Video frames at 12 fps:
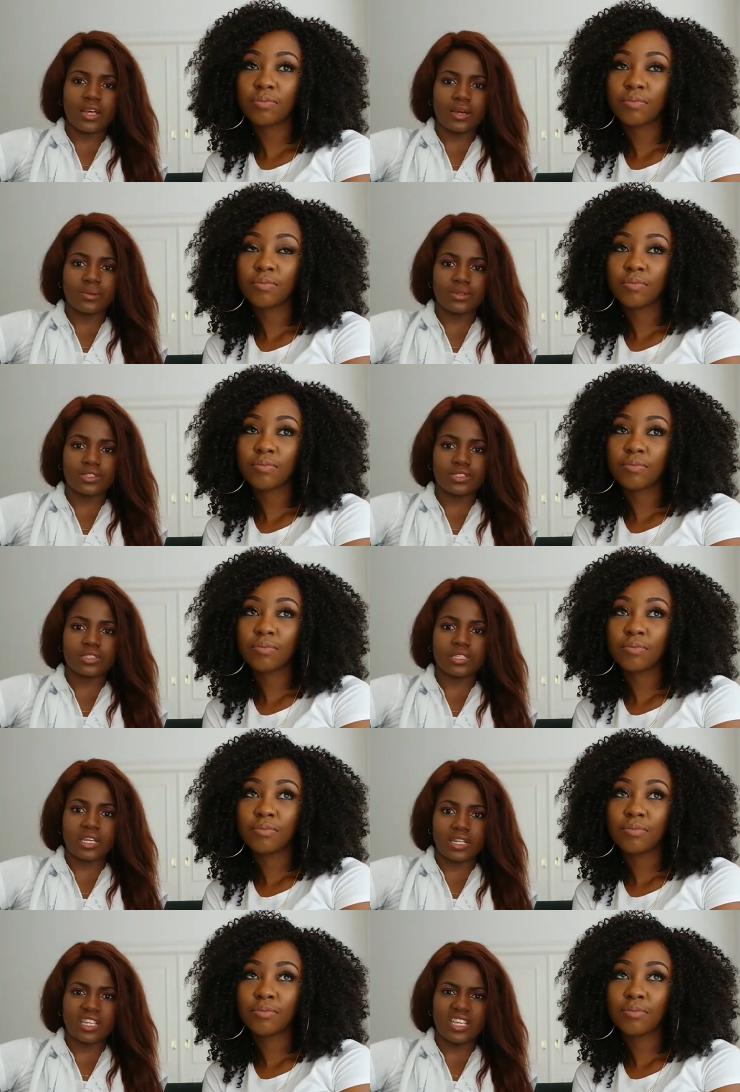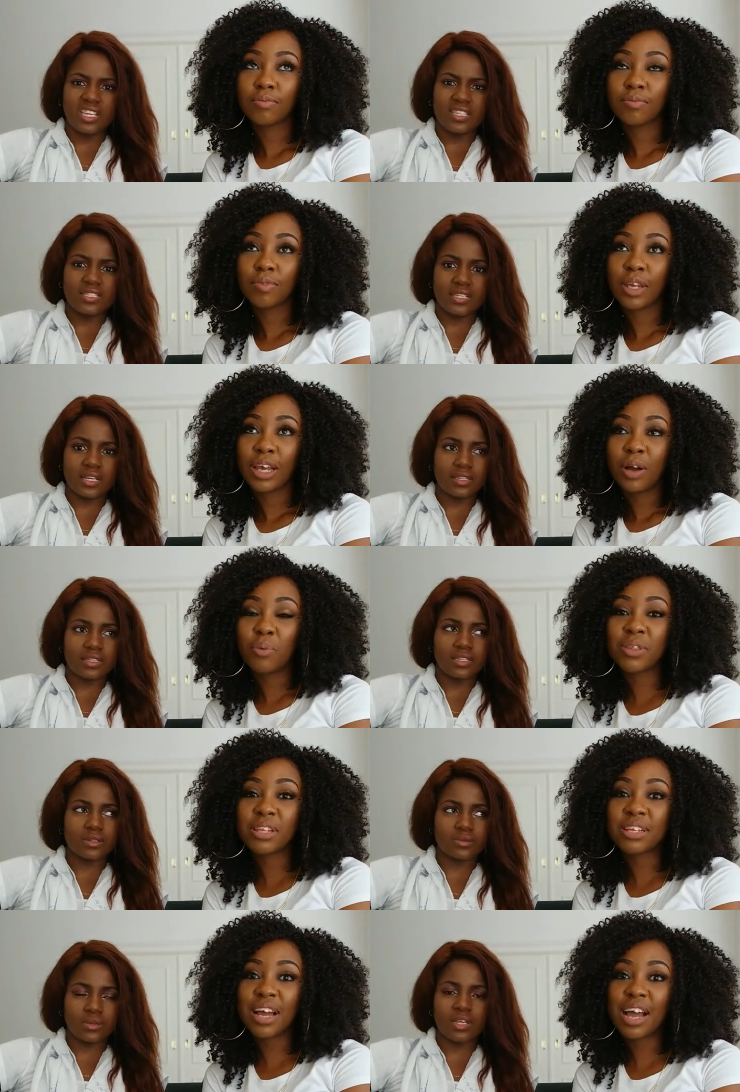Speaker 1: language. It's getting easier. I think
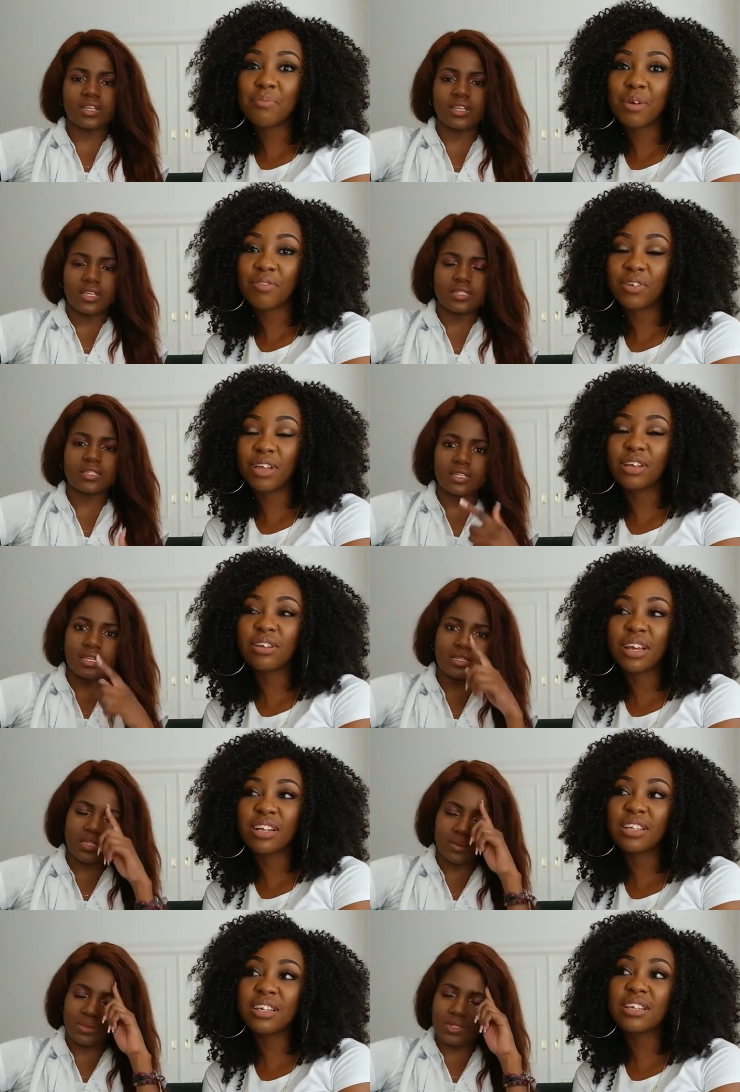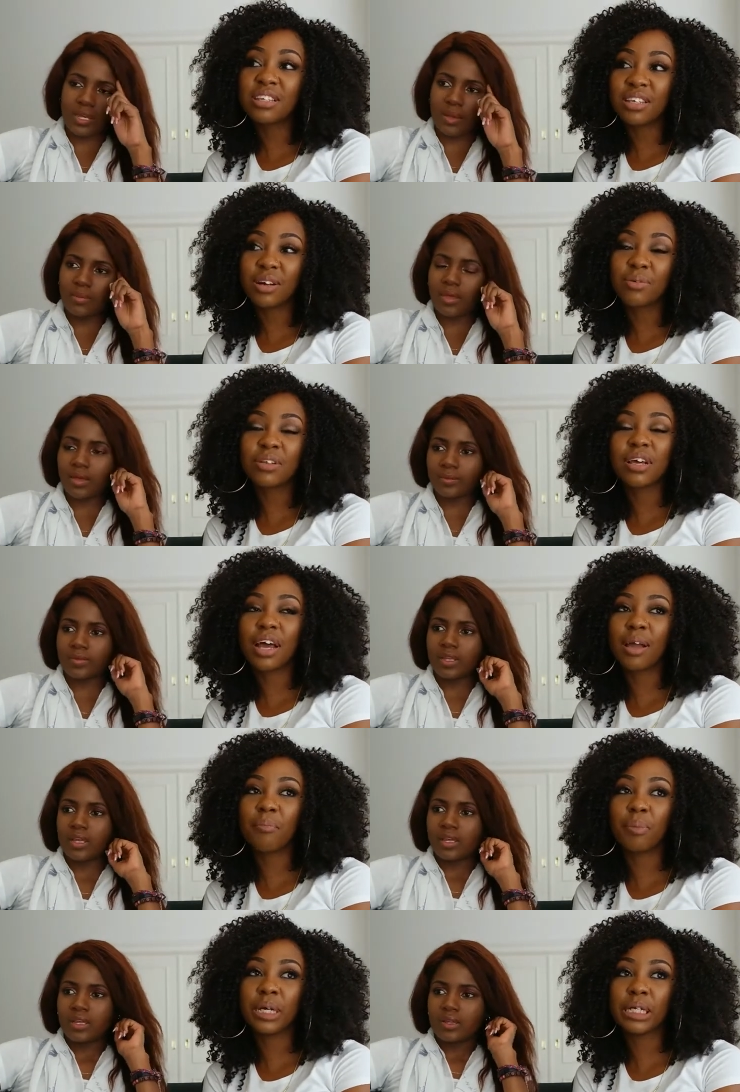with time it gets easier, get easier, easier, easier with
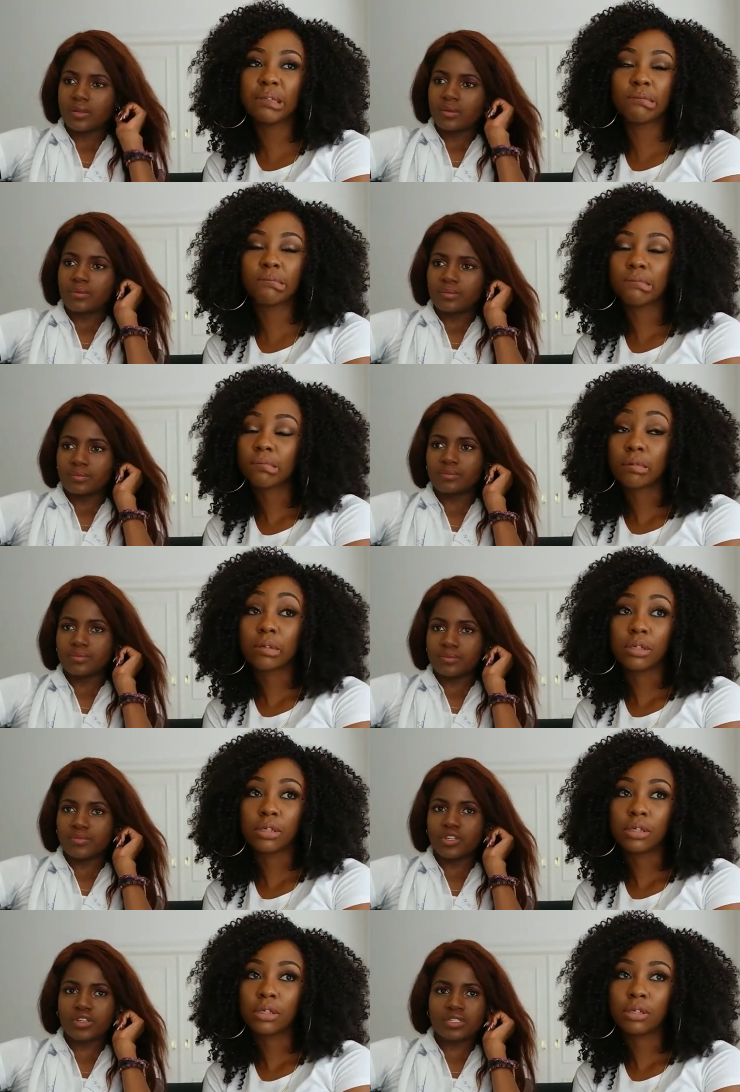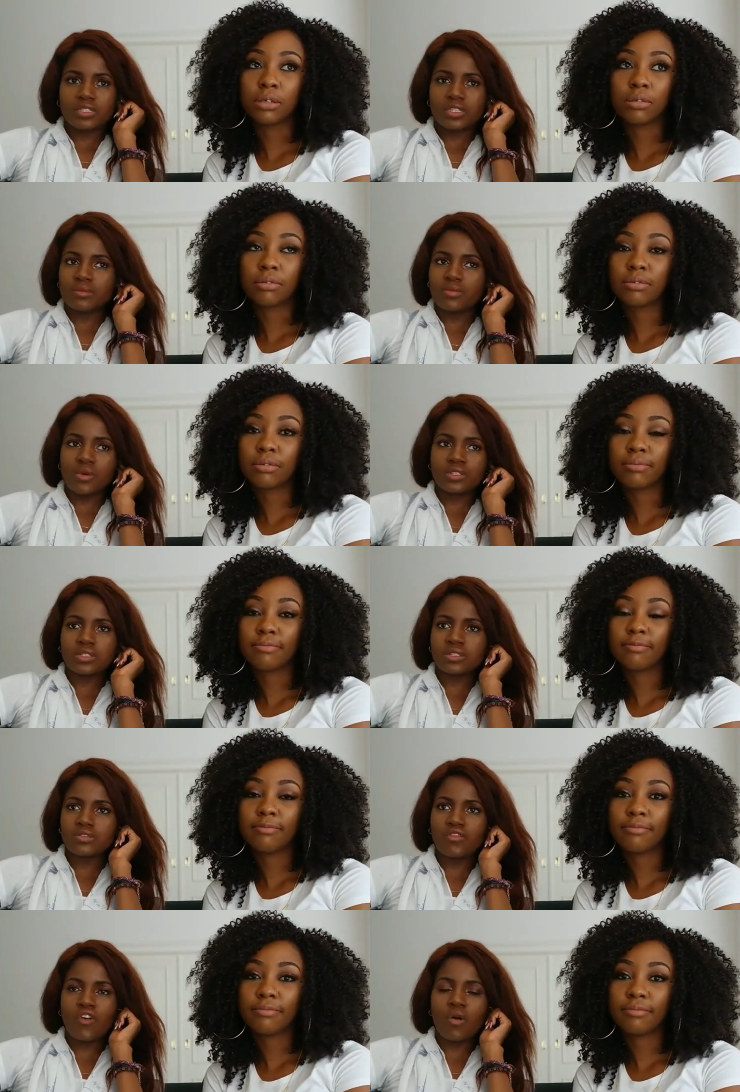time, yeah. with time but. Because in
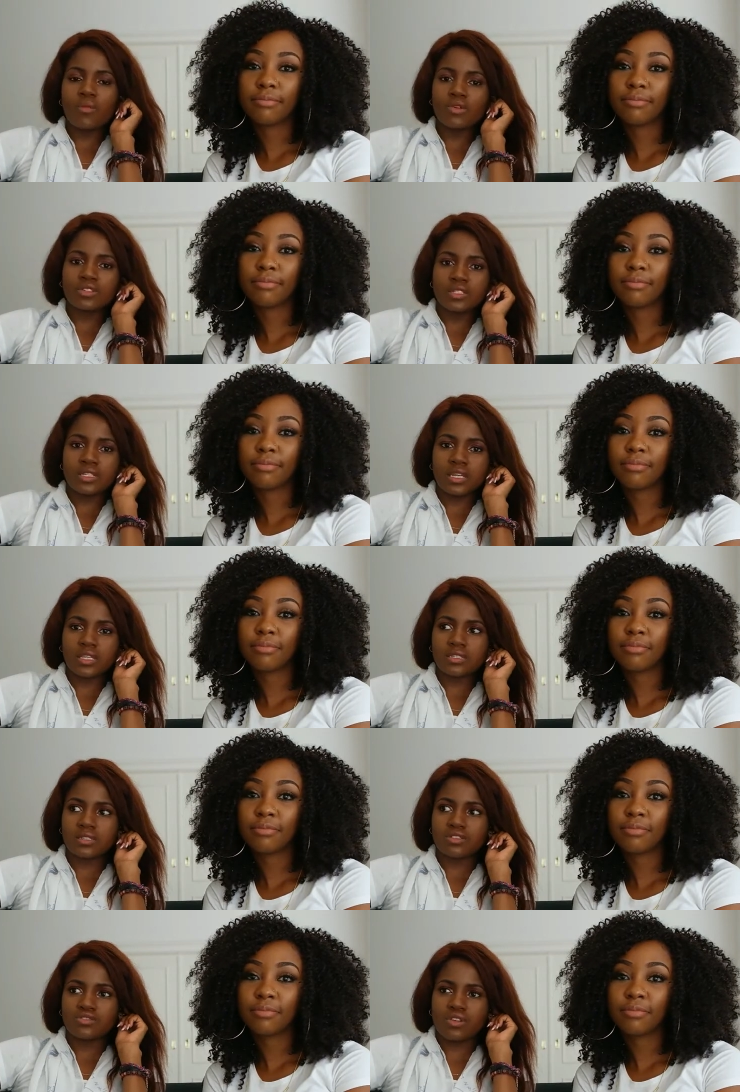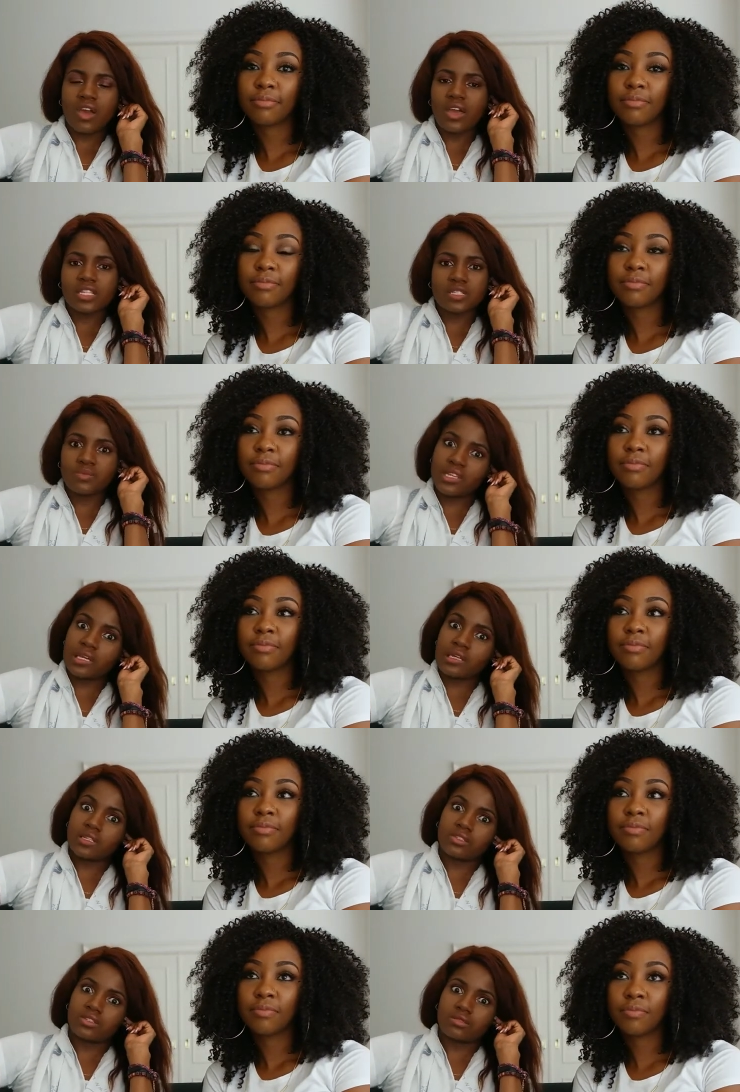most formal settings, you can't speak
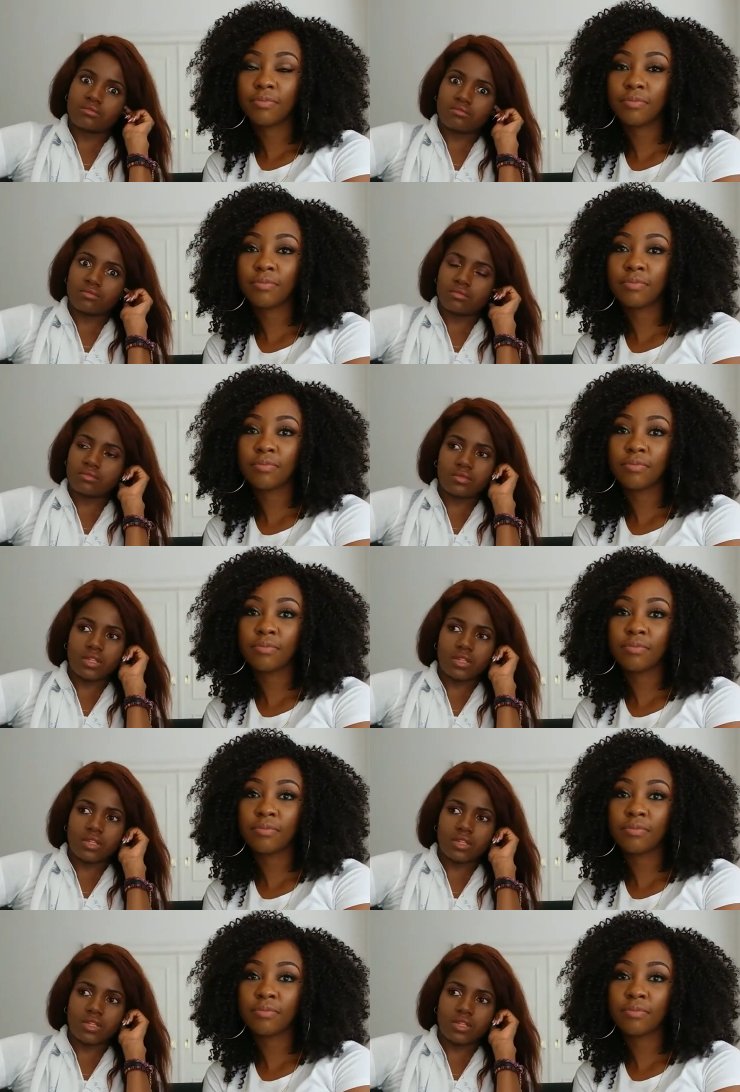English. Mm-hmm.